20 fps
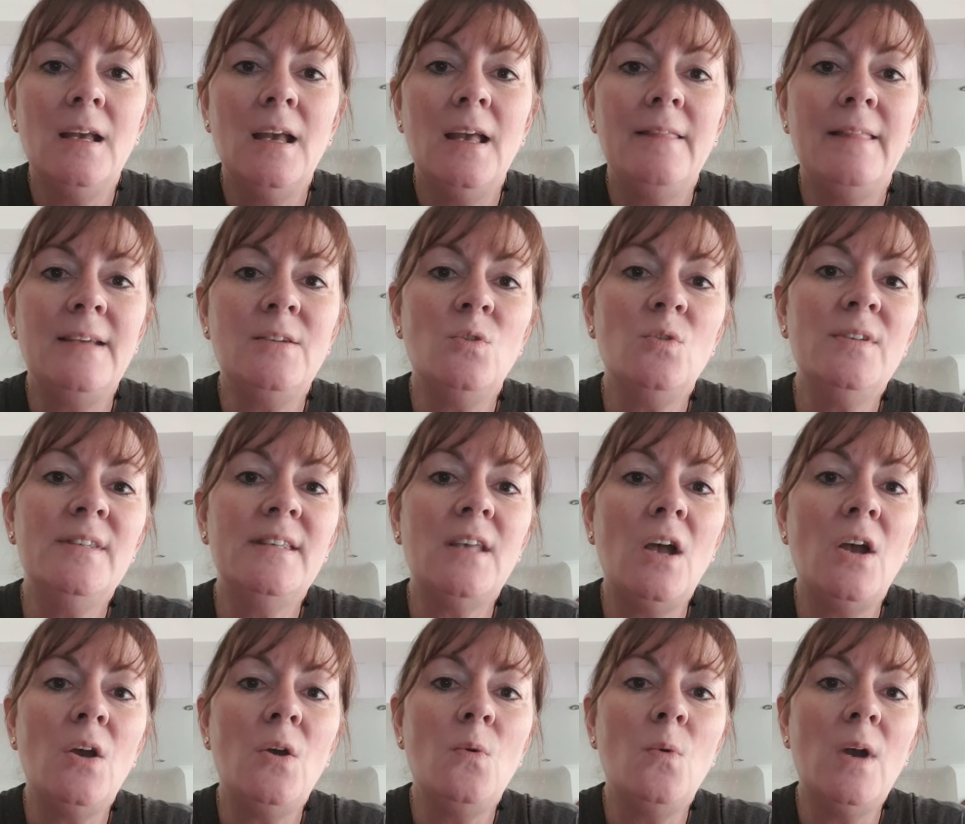They'd
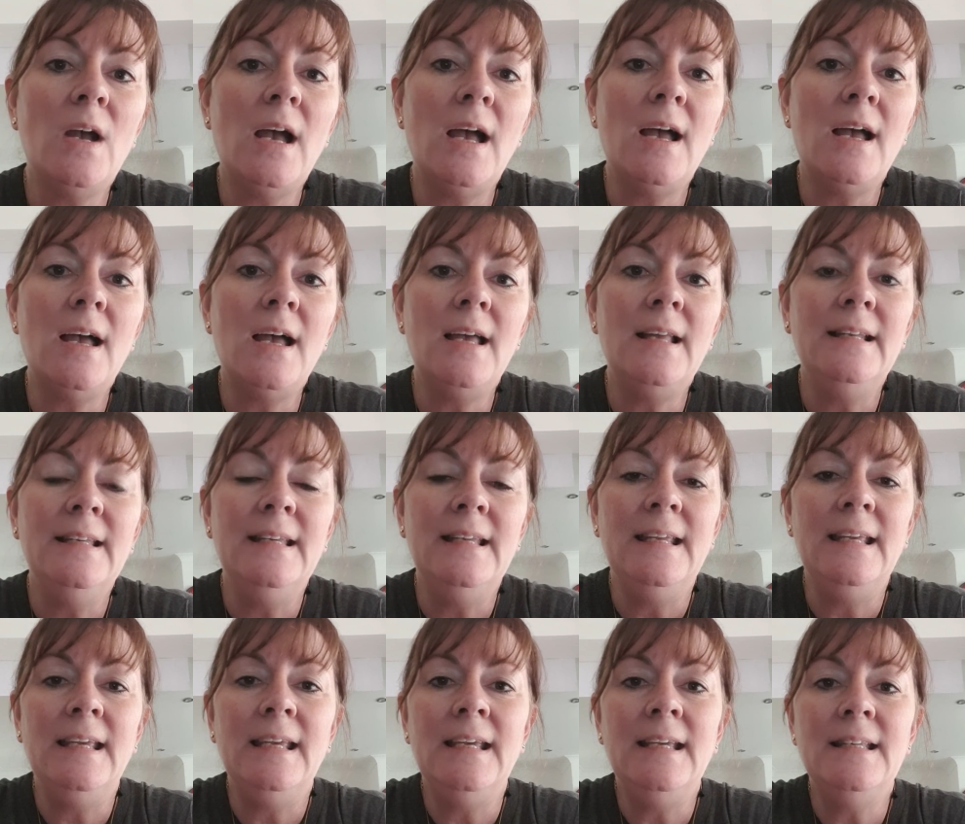also
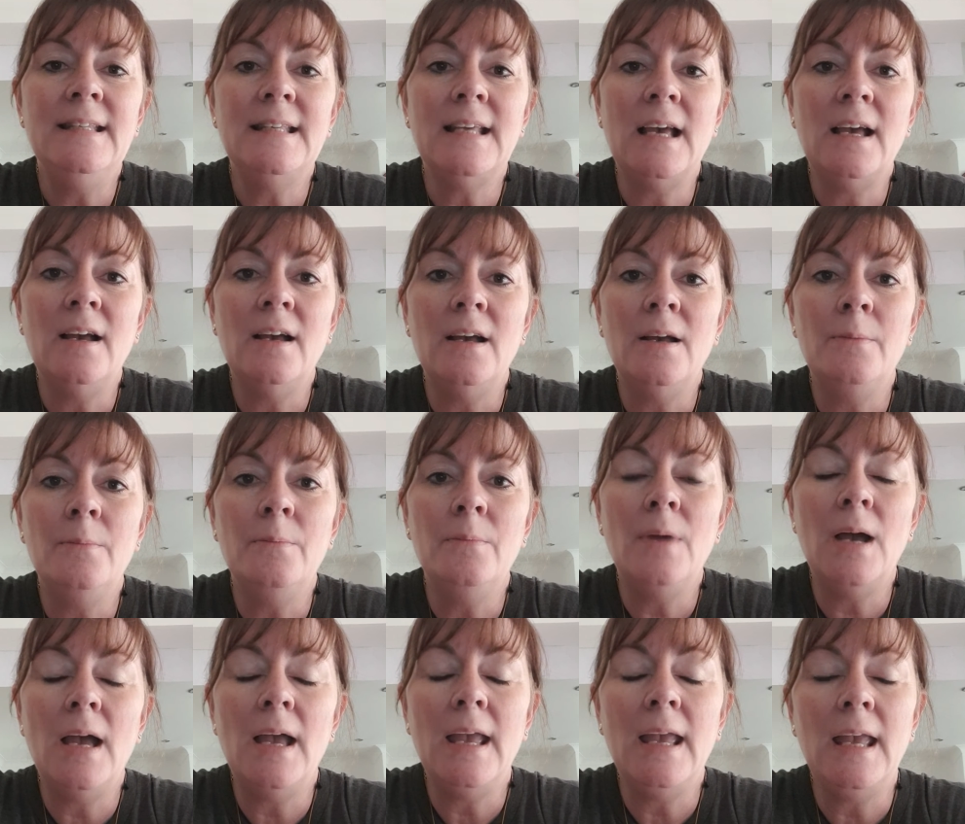need
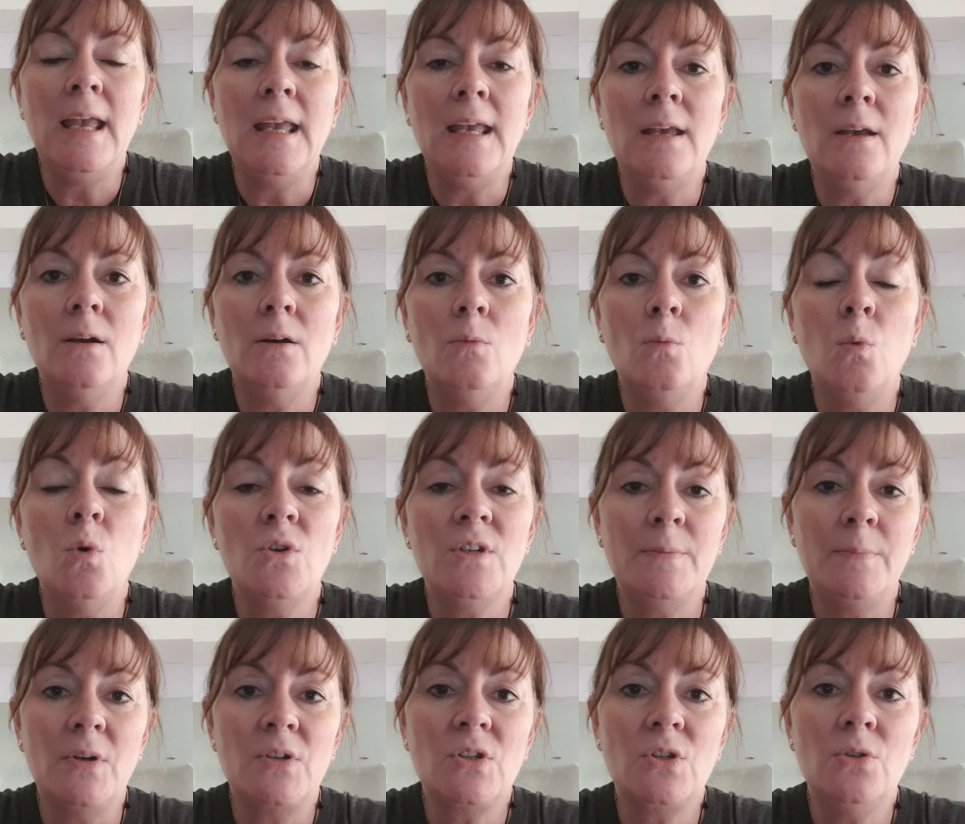a
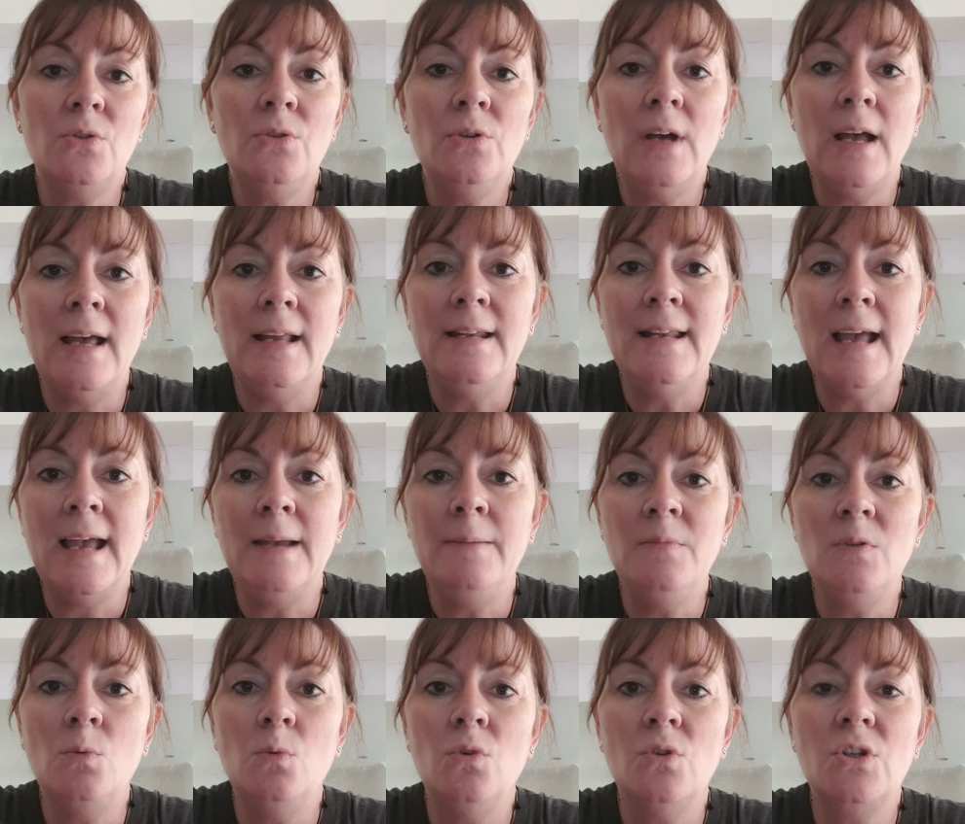water bottle, a
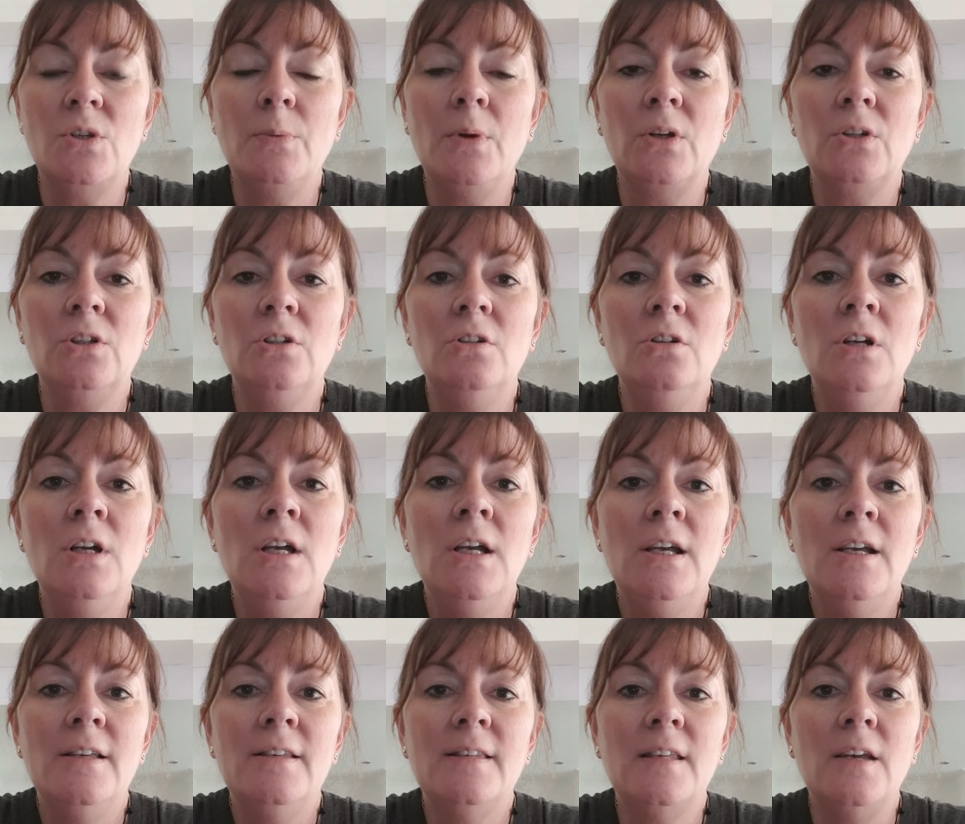named water bottle,
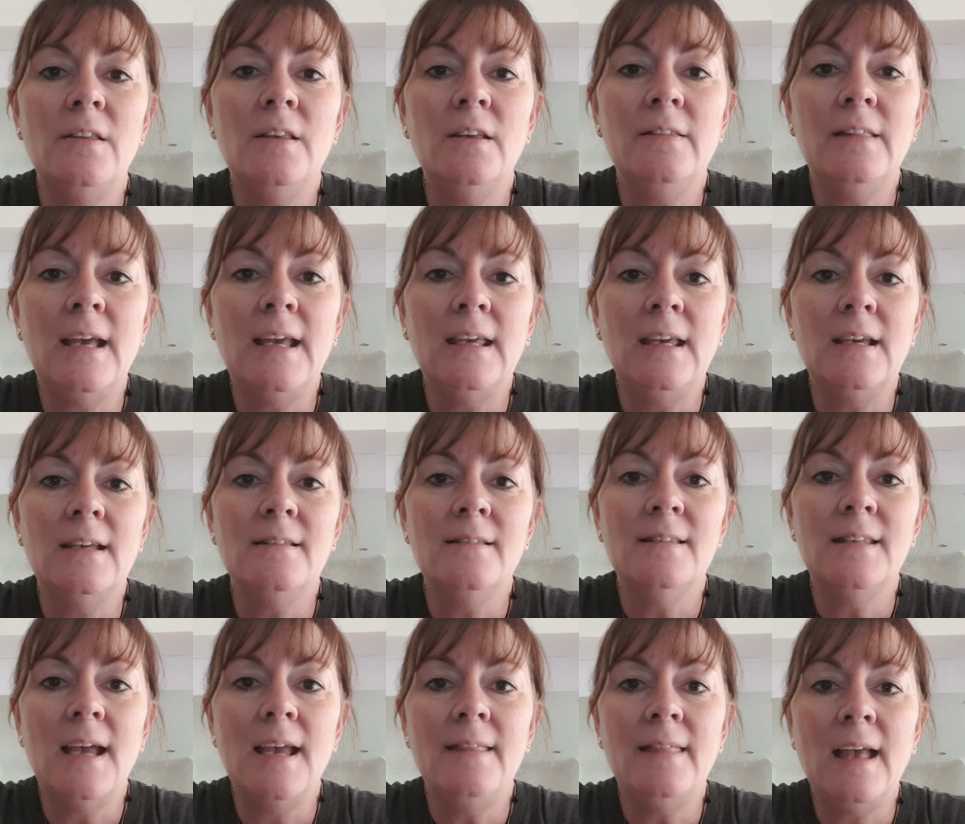so that they can
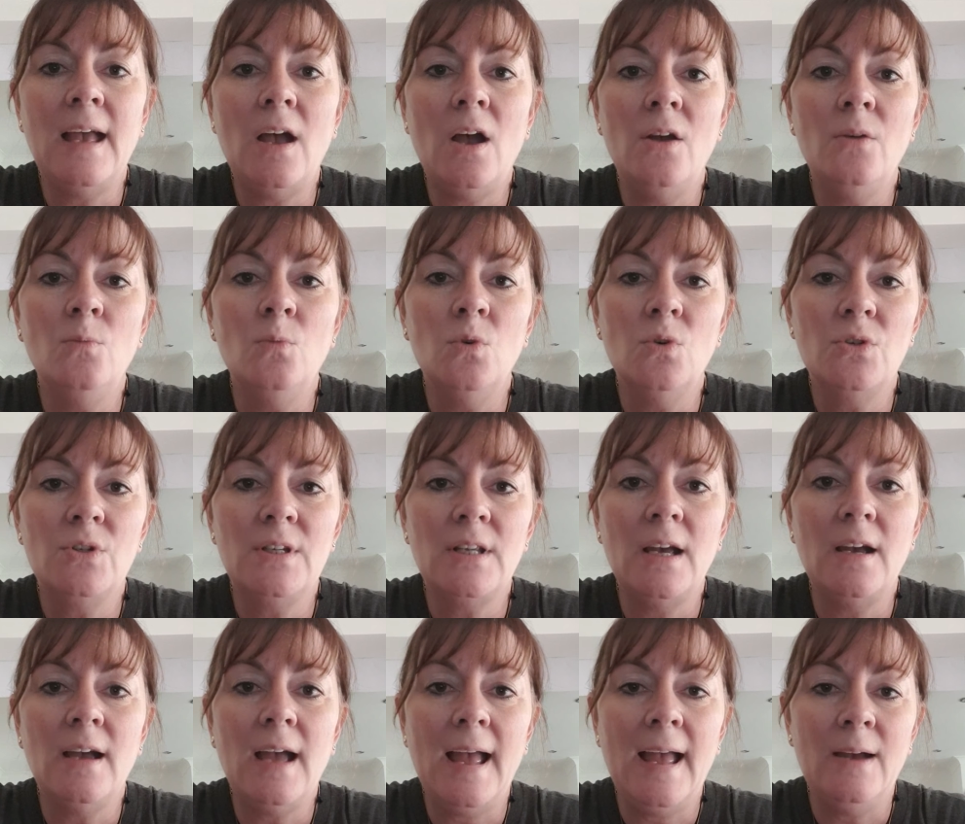take their own
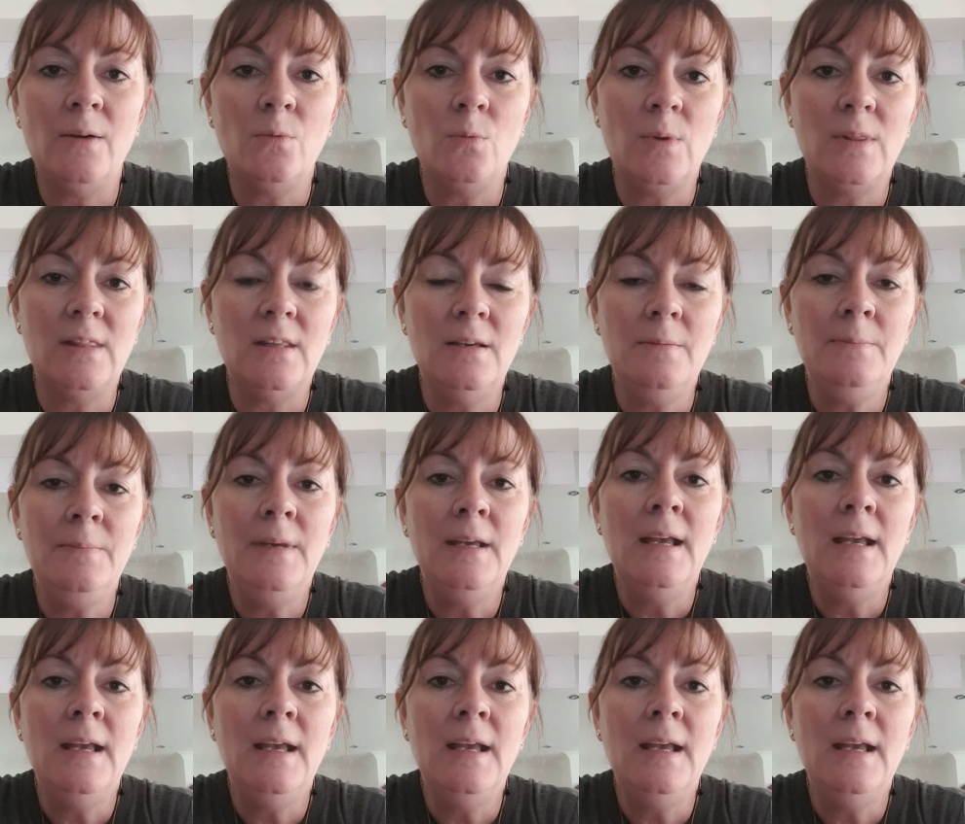water out with them.